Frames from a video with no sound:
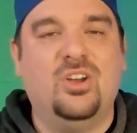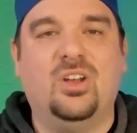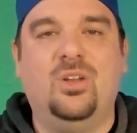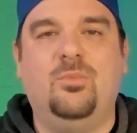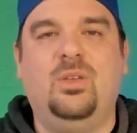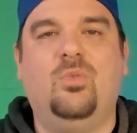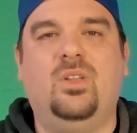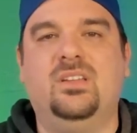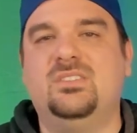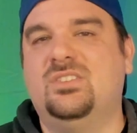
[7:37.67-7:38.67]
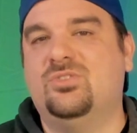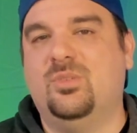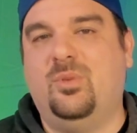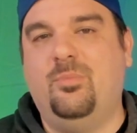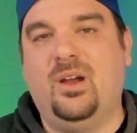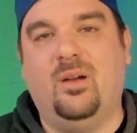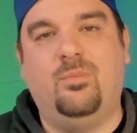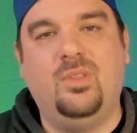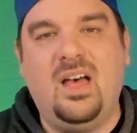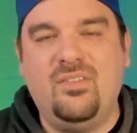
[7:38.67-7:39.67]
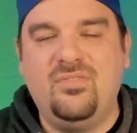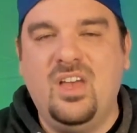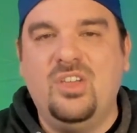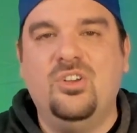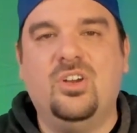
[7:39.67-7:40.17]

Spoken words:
you're going to be willing to triple barrel bluff,